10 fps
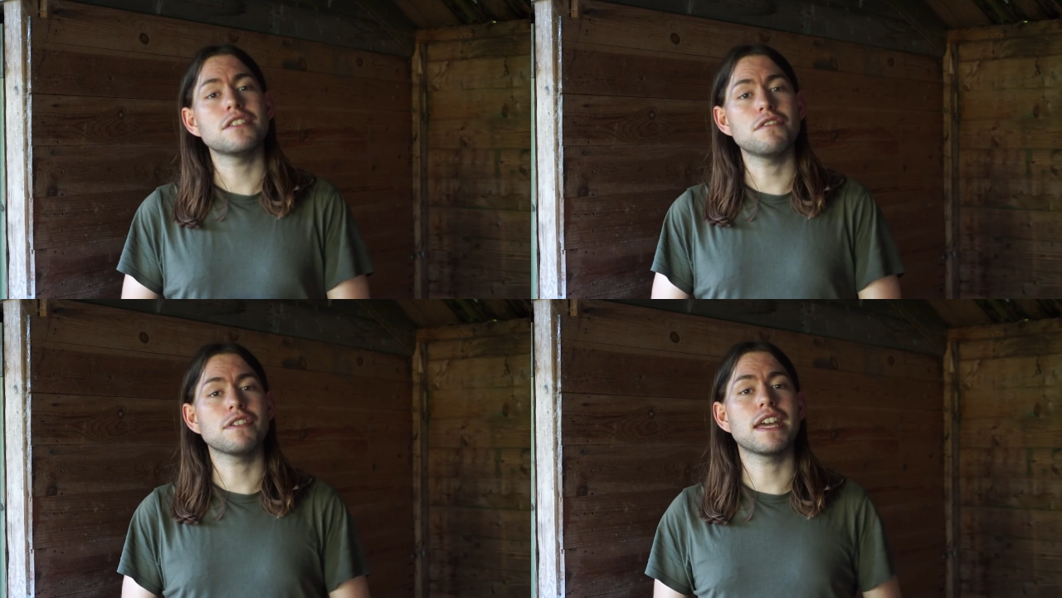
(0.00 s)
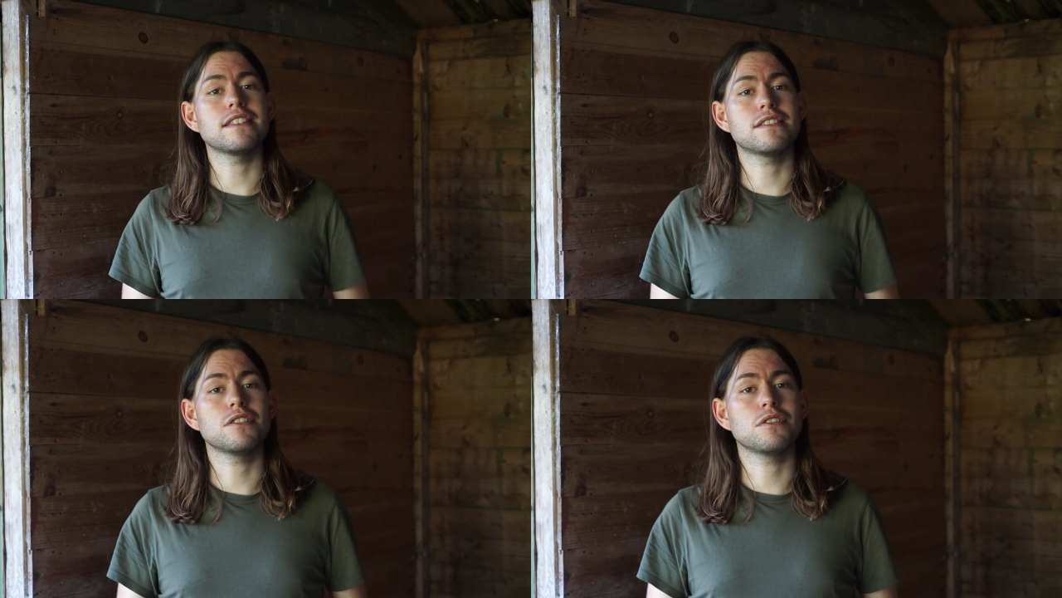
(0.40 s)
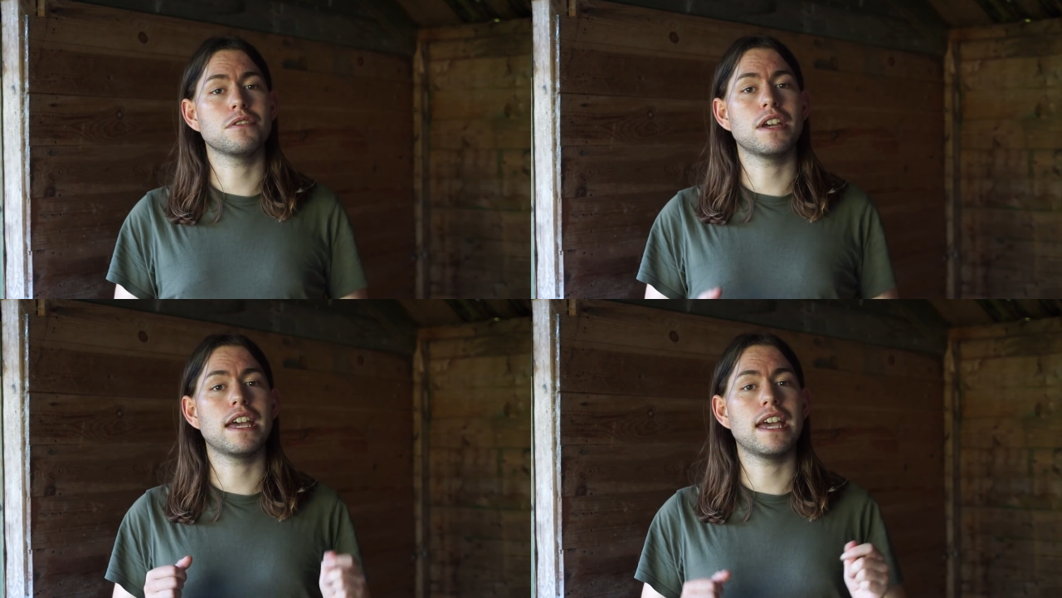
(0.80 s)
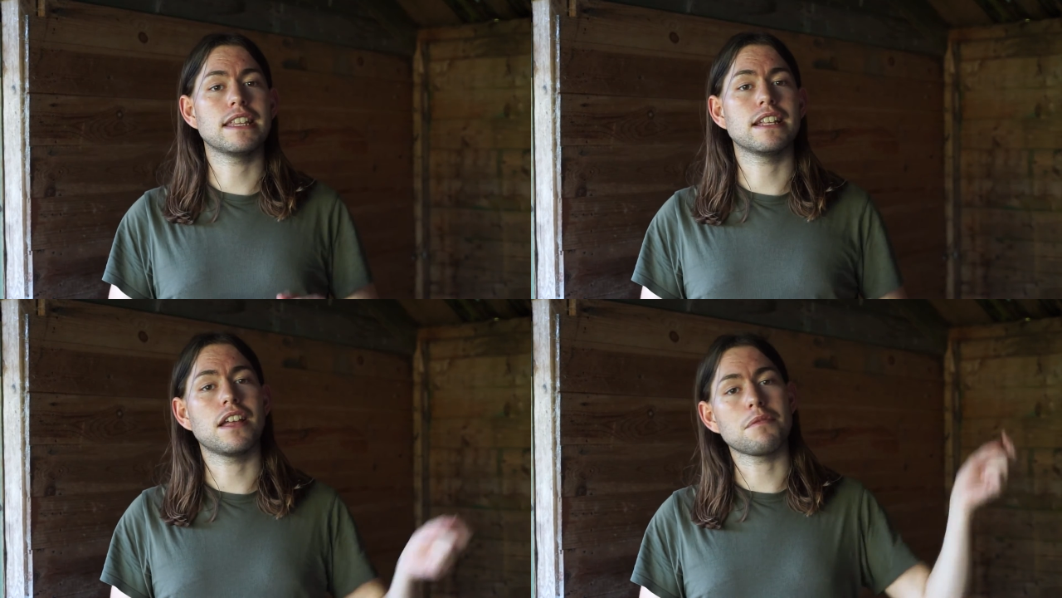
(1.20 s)
don't forget to
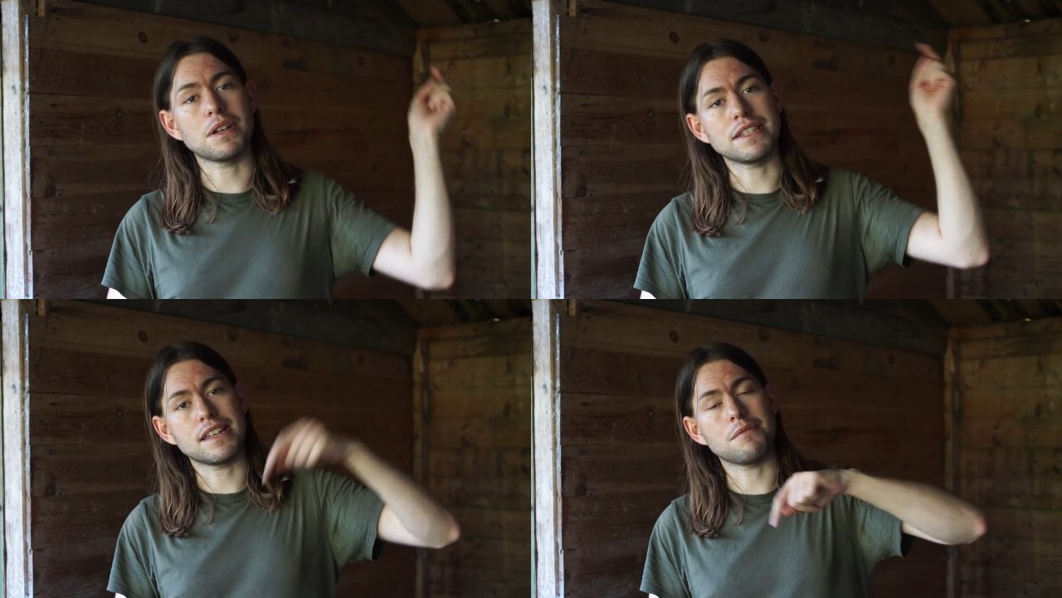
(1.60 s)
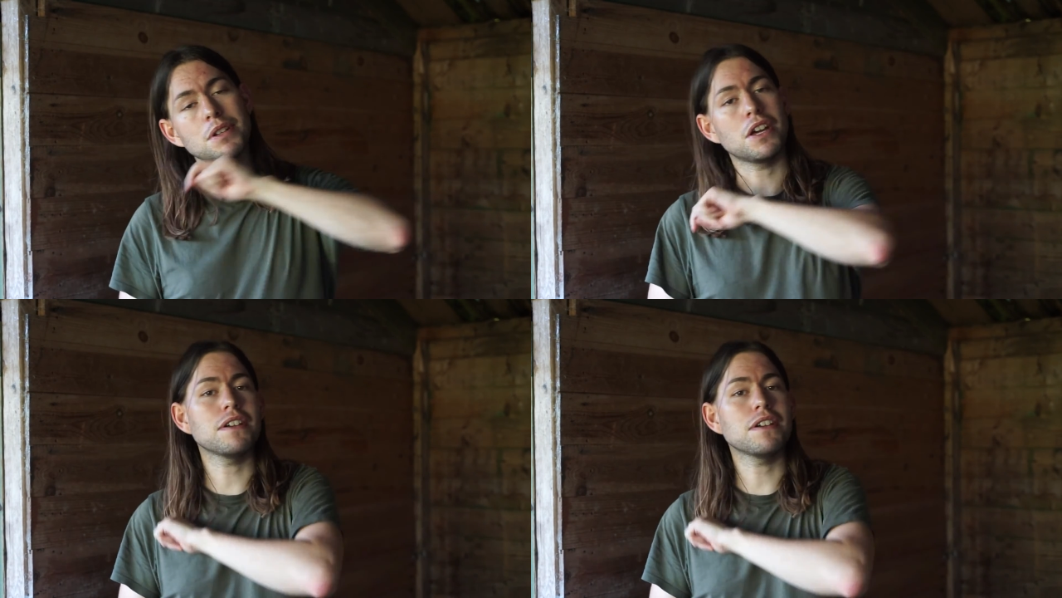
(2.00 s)
hit the like button down below.